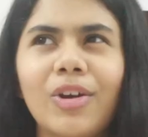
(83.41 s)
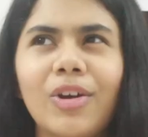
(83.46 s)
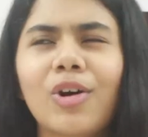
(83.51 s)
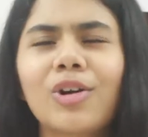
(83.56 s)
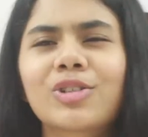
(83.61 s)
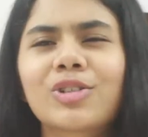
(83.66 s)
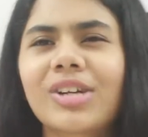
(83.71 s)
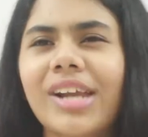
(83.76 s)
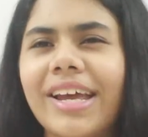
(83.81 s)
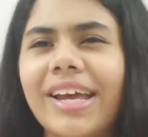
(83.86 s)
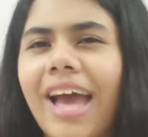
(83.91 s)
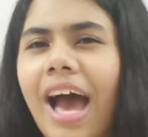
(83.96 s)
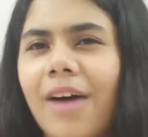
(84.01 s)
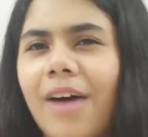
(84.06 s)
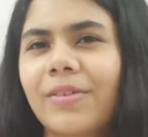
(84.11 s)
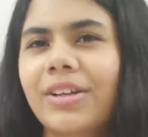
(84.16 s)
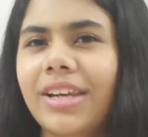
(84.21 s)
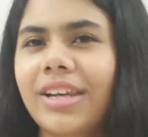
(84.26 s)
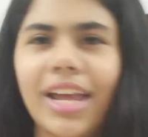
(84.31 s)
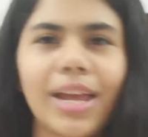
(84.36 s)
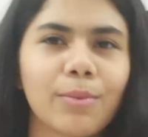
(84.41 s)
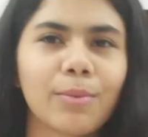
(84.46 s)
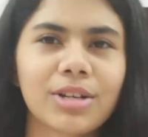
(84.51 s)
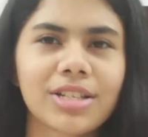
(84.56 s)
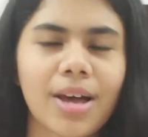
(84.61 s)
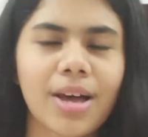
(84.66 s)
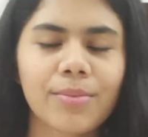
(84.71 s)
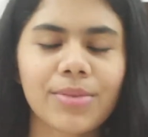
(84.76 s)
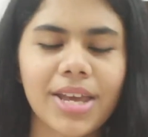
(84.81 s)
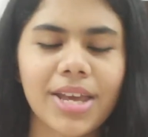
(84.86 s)
We also like have a name
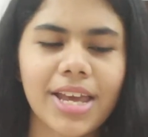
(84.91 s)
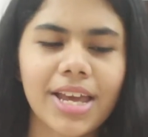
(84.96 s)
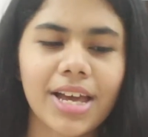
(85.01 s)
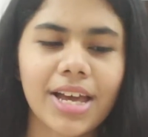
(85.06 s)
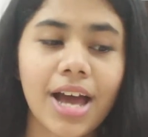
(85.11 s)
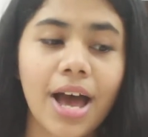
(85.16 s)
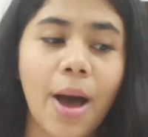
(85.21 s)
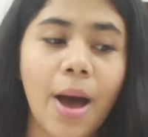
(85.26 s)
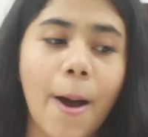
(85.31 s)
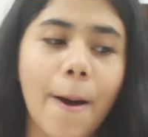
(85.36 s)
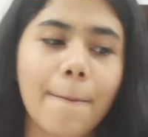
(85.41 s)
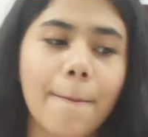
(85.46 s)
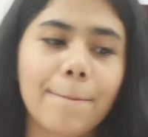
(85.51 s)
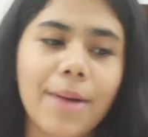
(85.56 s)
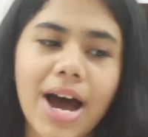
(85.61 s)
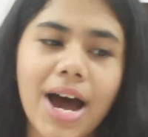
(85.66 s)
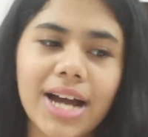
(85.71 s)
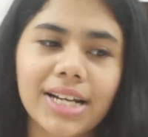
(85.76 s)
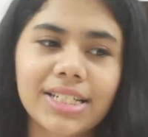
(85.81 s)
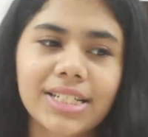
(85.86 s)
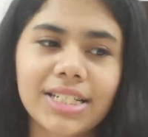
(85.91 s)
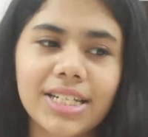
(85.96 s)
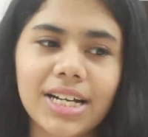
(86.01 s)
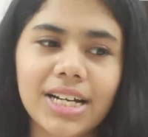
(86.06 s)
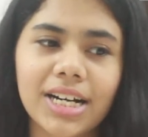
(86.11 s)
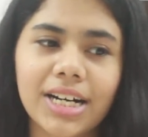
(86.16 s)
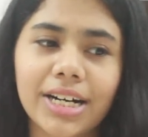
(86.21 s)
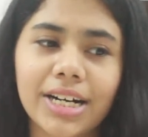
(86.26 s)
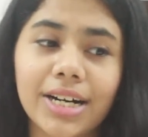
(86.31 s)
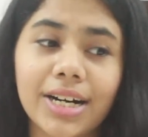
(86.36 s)
or something, but
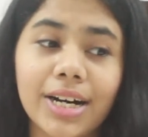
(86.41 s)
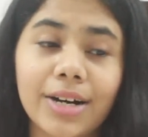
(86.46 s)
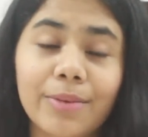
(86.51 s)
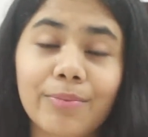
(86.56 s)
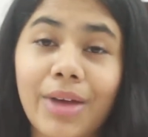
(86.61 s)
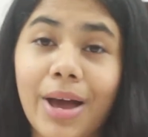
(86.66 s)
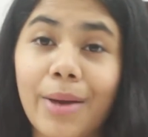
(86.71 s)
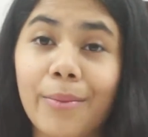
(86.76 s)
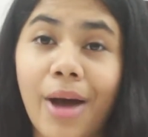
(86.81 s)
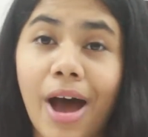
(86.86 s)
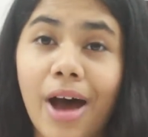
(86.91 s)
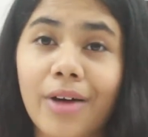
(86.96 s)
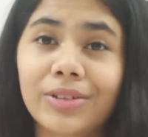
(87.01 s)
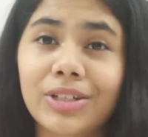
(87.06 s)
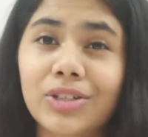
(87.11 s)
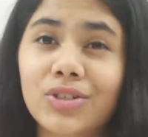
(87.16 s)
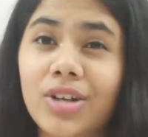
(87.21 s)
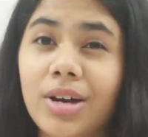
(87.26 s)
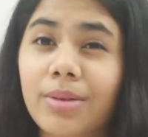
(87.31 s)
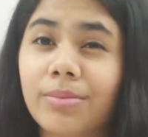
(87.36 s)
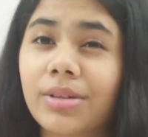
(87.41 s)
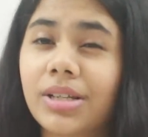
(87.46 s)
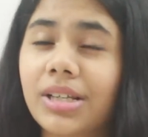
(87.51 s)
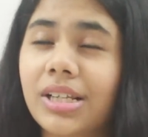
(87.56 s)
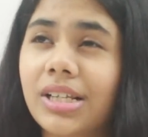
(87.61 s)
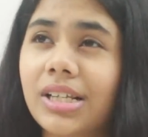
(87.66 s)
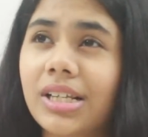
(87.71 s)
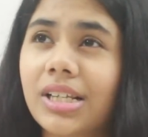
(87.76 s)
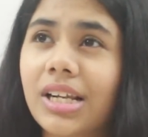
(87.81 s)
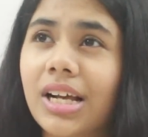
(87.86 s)
I'm having
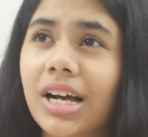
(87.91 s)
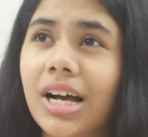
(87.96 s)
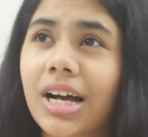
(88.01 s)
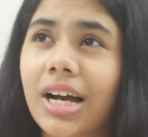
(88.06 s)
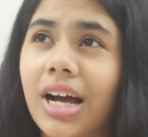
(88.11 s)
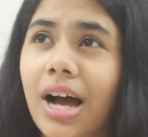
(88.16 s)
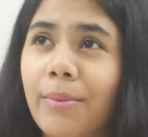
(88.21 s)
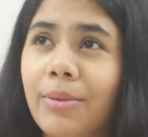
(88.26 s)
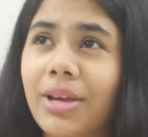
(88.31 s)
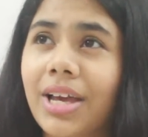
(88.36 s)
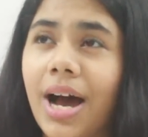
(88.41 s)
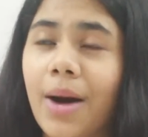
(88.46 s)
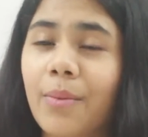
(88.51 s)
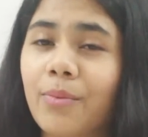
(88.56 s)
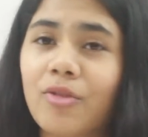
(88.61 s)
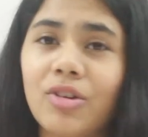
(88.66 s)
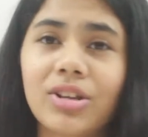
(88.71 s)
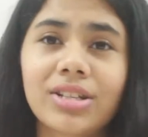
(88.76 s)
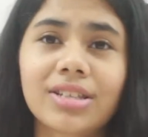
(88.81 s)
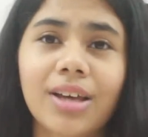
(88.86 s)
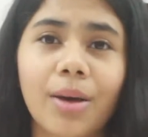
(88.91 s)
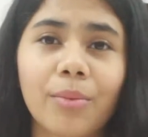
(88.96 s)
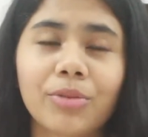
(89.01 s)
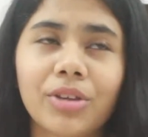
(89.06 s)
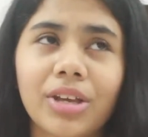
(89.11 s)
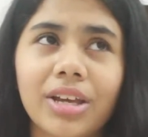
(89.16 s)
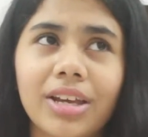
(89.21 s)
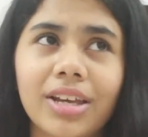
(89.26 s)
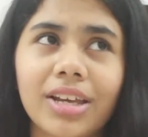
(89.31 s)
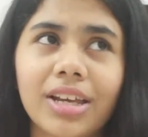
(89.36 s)
trouble coming up with
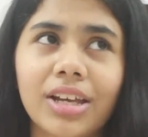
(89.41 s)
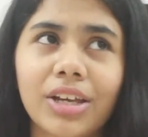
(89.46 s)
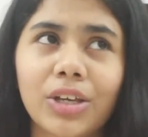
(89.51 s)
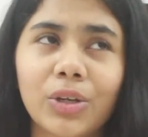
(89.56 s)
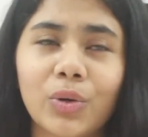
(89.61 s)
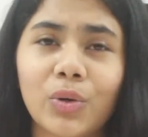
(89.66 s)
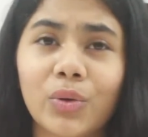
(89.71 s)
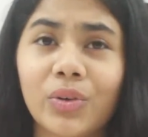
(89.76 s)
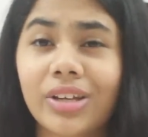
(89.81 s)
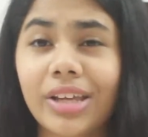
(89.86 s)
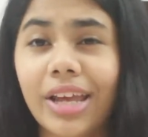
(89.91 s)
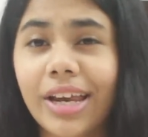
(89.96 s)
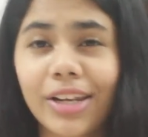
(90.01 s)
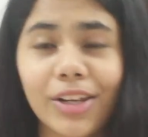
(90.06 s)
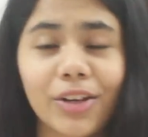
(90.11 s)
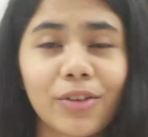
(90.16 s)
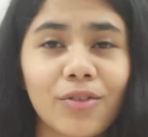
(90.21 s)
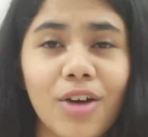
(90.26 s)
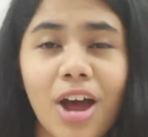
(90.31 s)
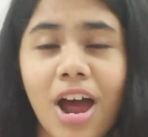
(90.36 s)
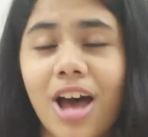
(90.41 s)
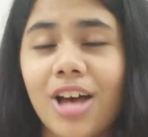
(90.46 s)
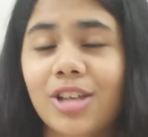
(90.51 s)
something, you know, creative.